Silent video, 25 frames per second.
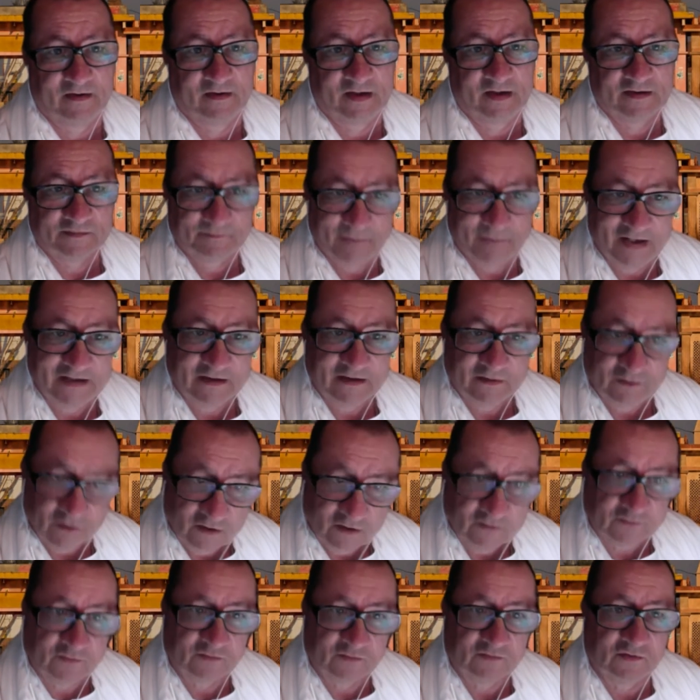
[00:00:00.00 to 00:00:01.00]
It's better
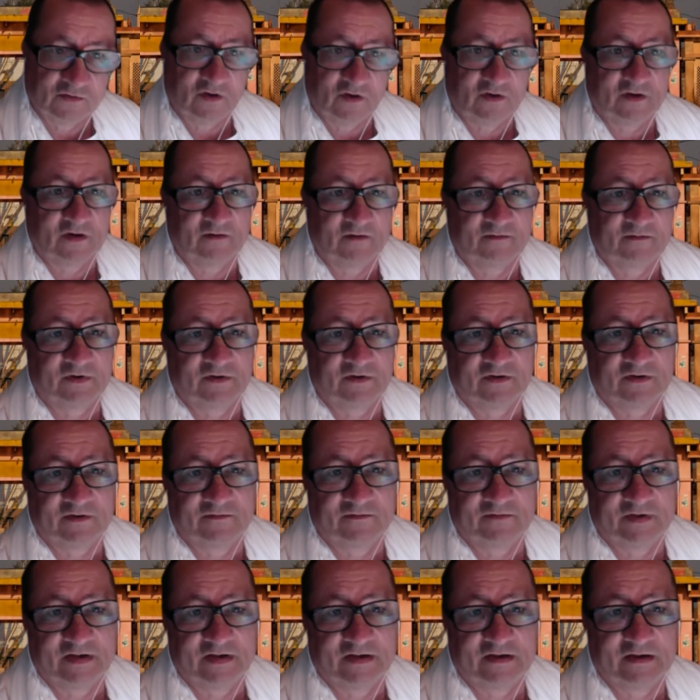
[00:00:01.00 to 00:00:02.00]
not to talk about the
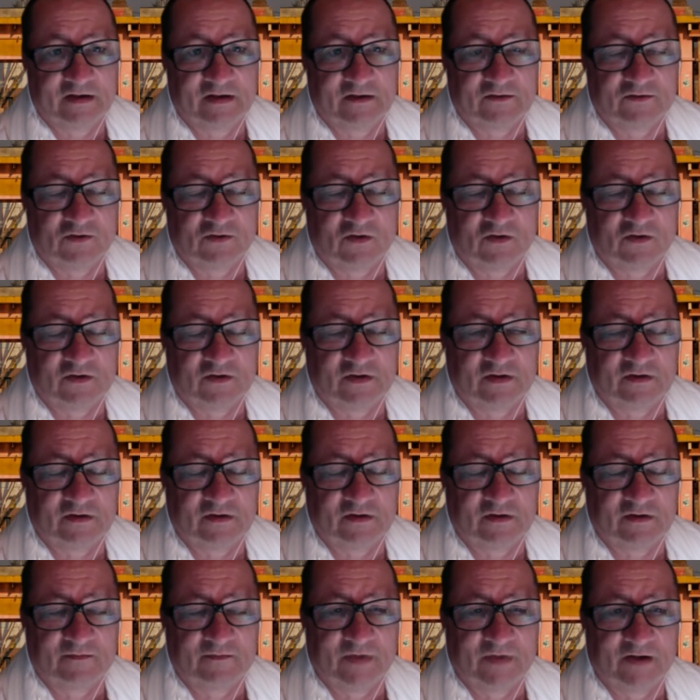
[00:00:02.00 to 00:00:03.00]
Vedas, talk
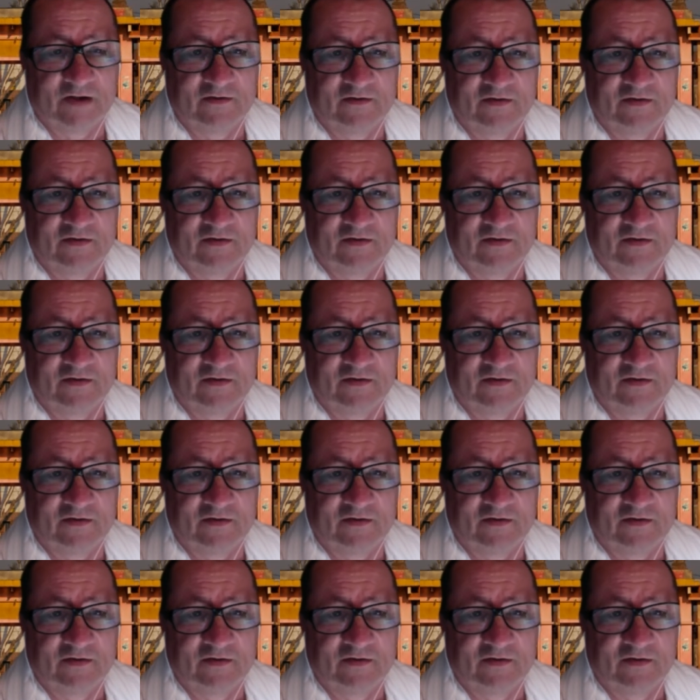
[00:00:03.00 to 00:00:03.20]
about